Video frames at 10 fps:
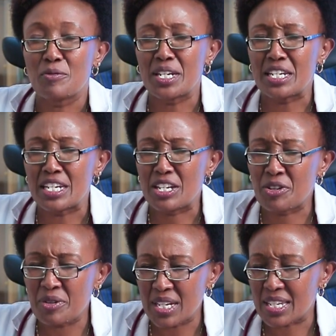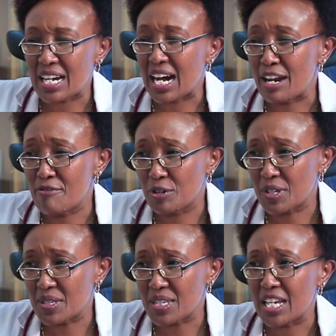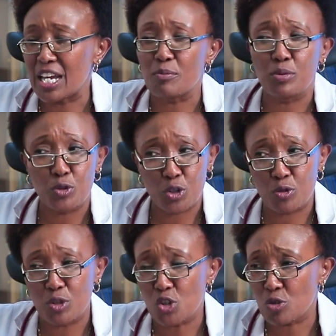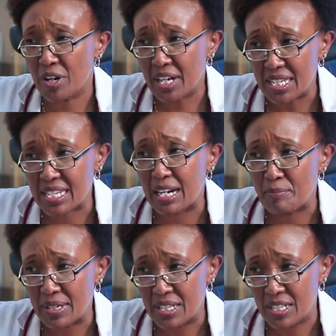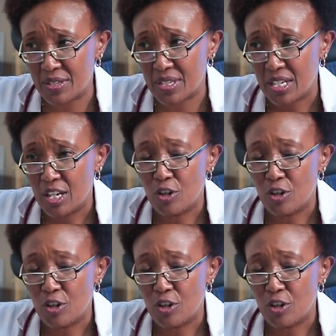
we need greater advocacy and push to insurance companies